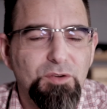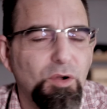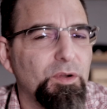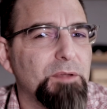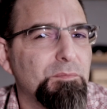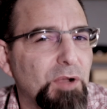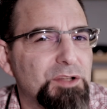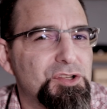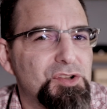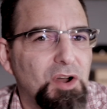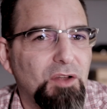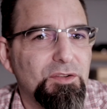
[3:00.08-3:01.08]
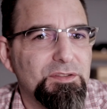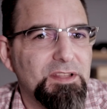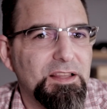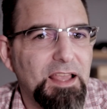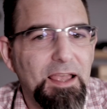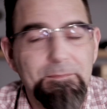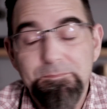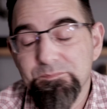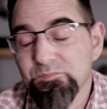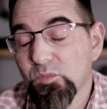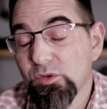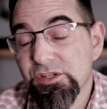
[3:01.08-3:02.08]
growing much taller than that,
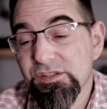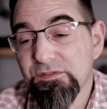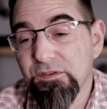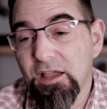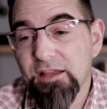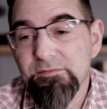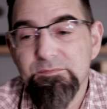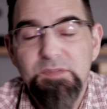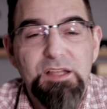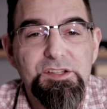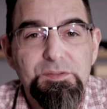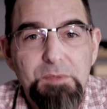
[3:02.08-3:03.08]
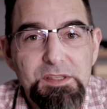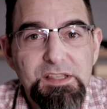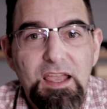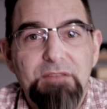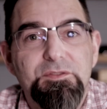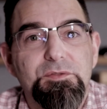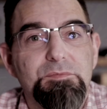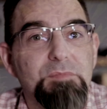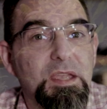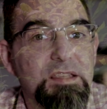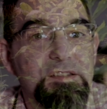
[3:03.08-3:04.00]
which is fine. That just means I have to make